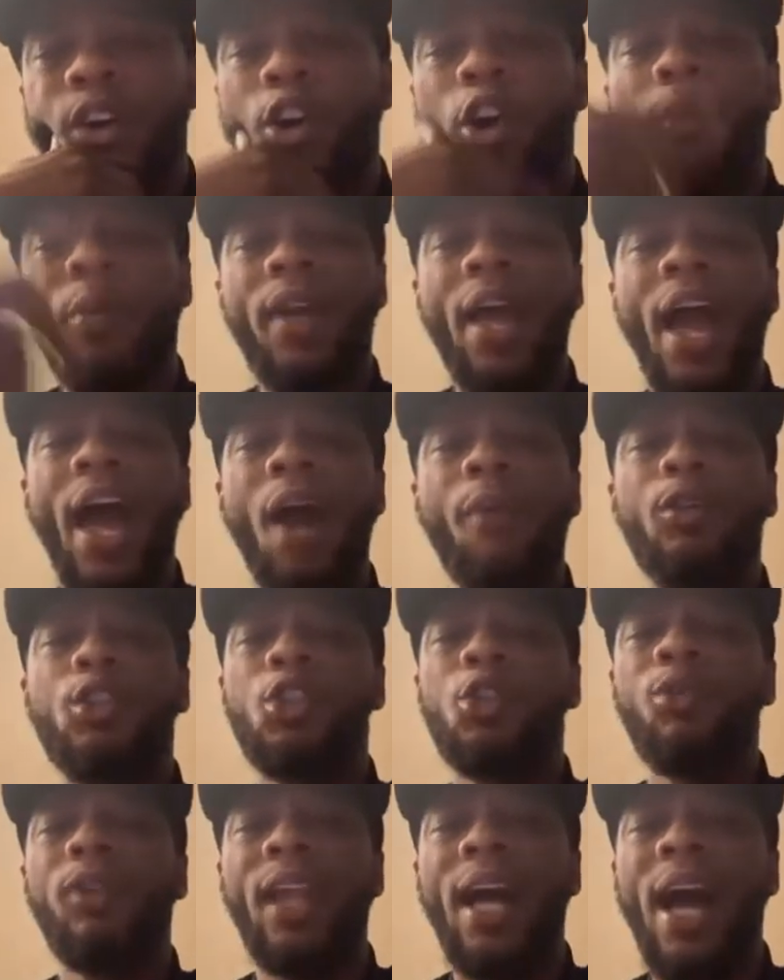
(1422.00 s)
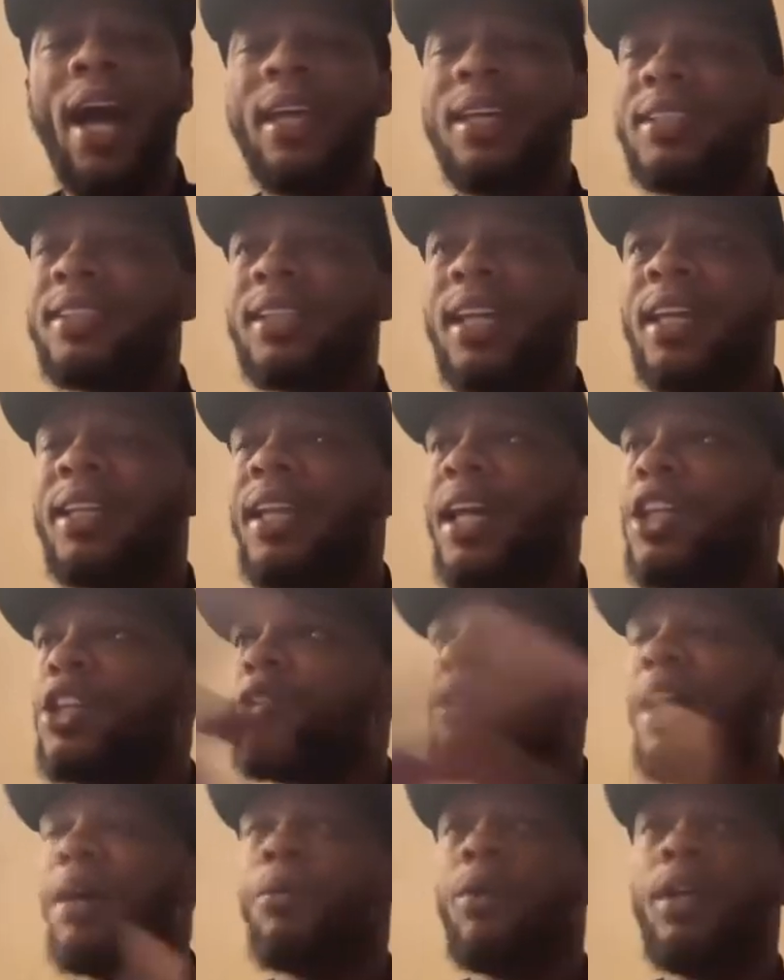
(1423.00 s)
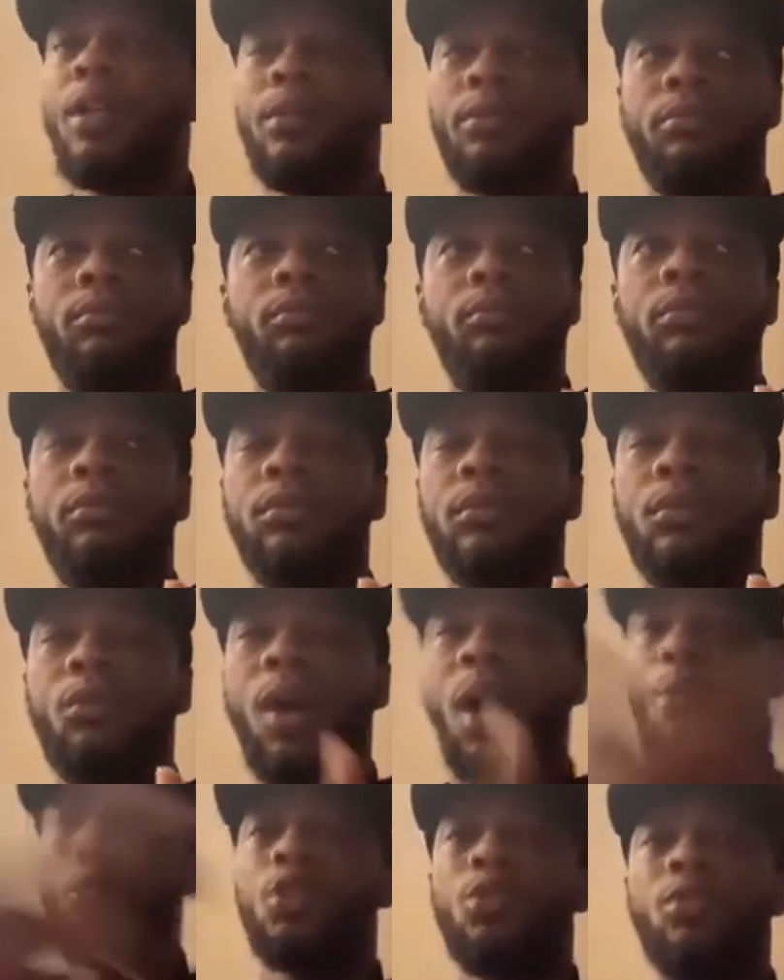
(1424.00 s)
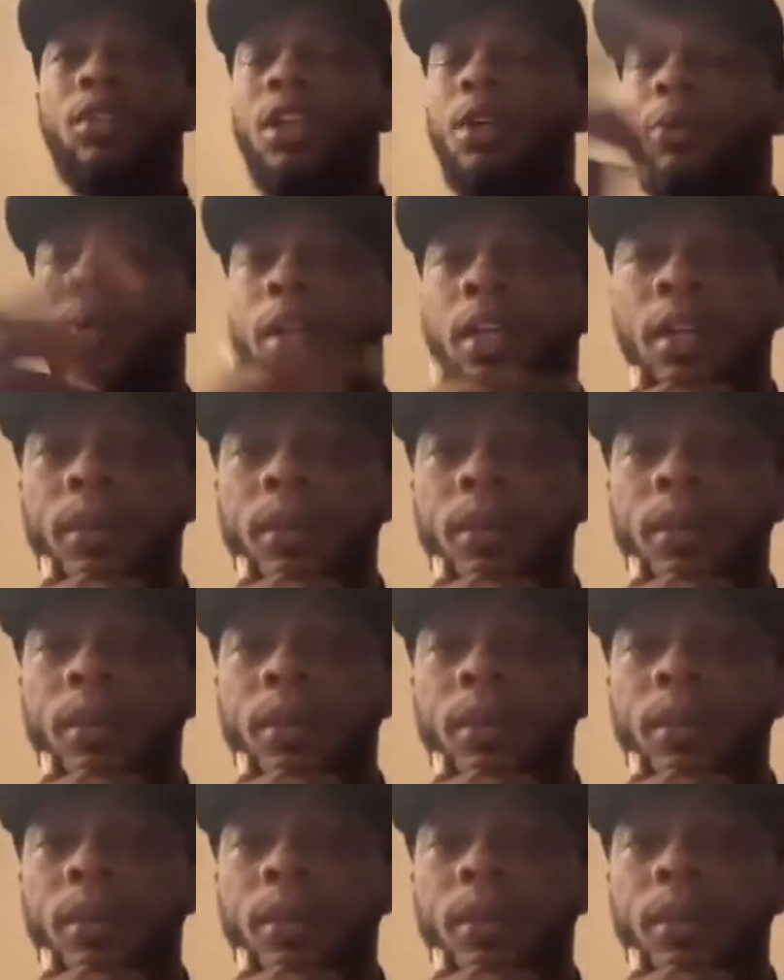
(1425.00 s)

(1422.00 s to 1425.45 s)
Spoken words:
All we had was you lying, saying that you're not with him. Why would you deal with